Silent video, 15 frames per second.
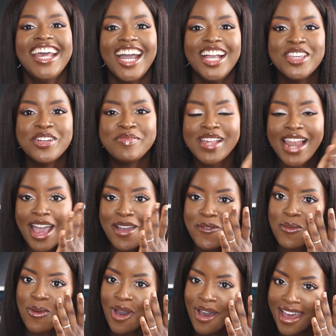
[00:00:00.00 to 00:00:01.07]
and you'll be
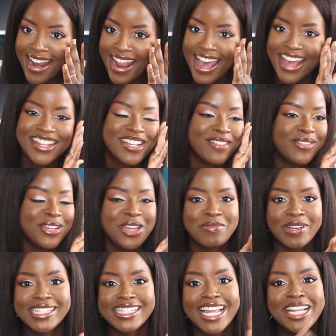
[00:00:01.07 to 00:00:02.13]
like, what? I never knew
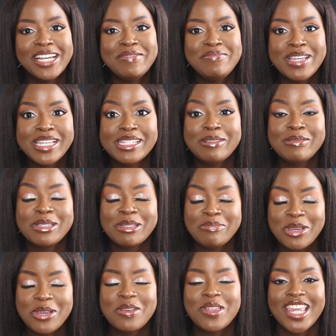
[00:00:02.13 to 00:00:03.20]
my skin could be so
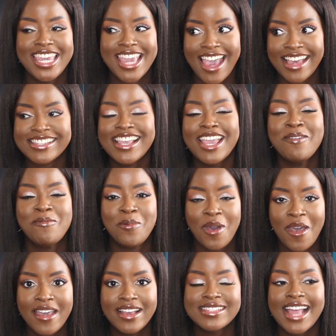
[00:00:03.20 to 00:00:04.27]
smooth. Yes, it
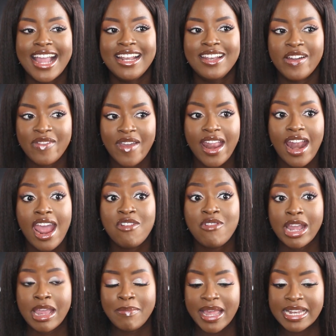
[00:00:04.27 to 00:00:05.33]
works. I love it. I
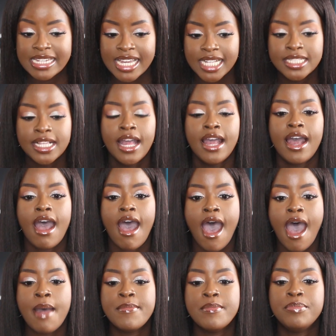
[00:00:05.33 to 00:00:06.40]
recommend it.
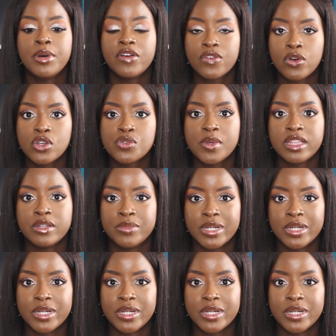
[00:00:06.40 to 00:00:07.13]
But of course, with the